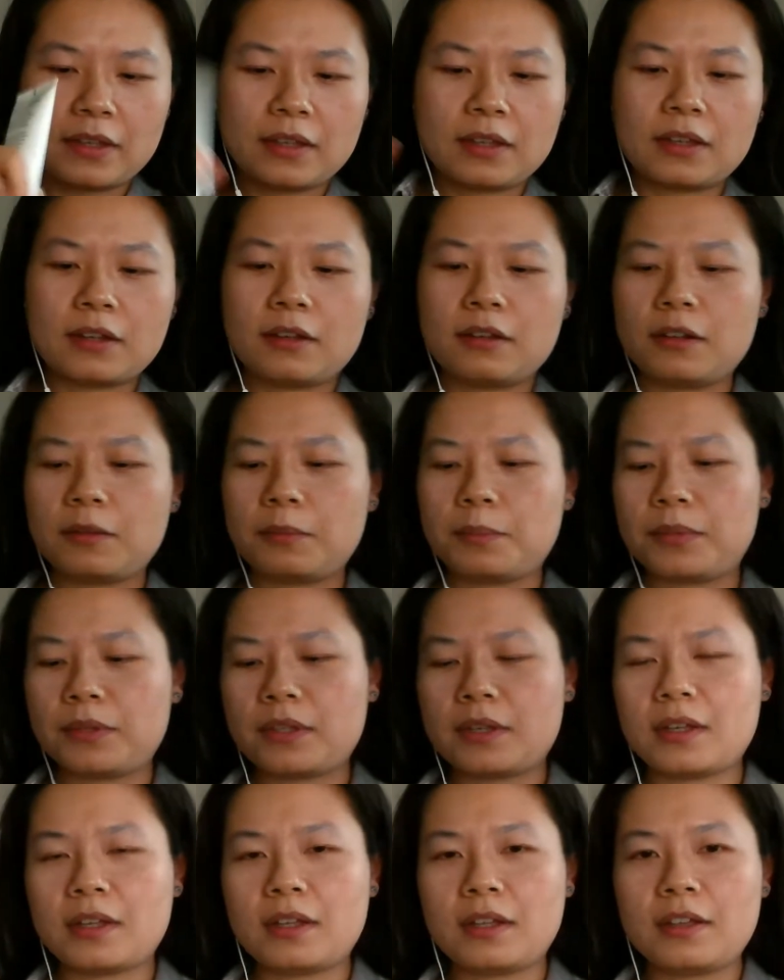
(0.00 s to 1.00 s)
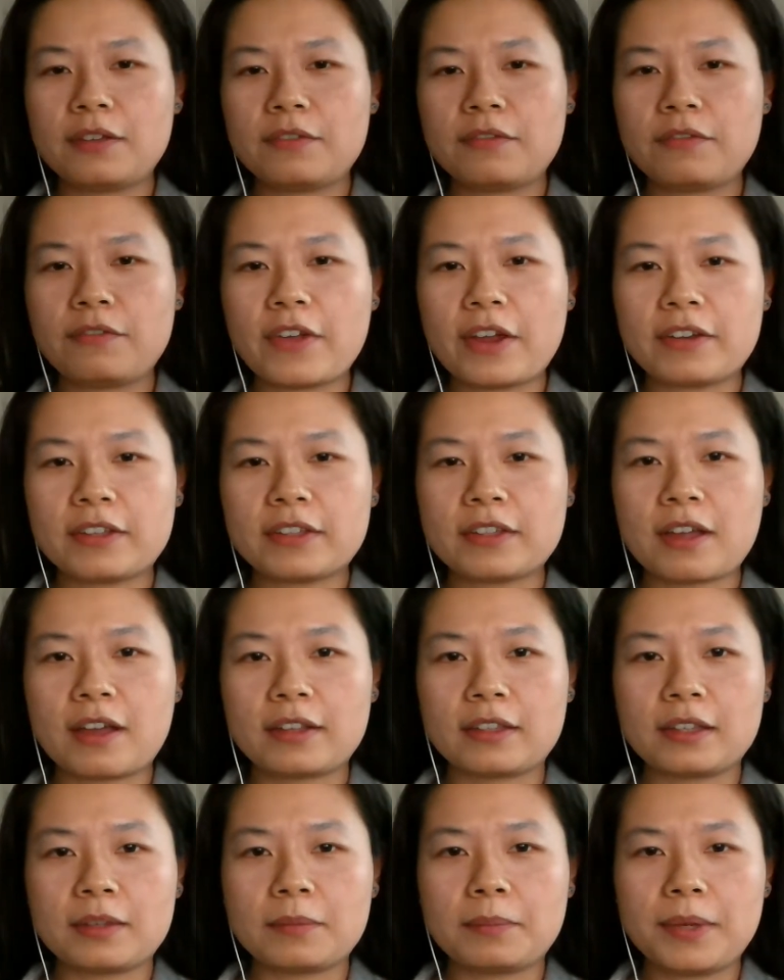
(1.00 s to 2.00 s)
I'm going to put a very
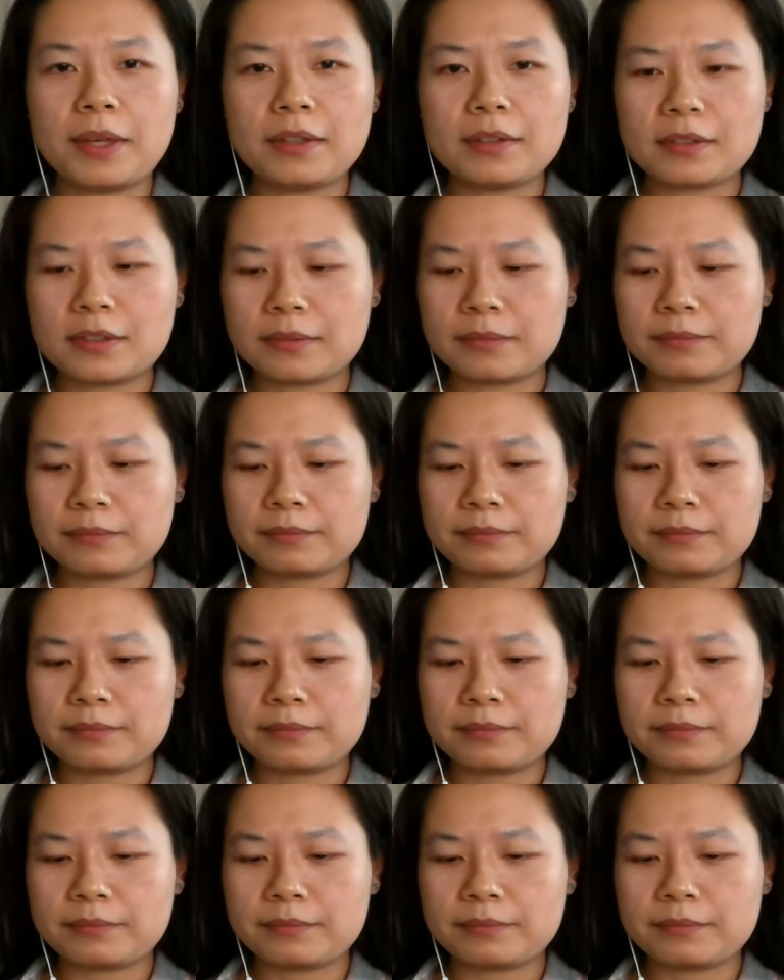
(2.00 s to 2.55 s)
tiny bit.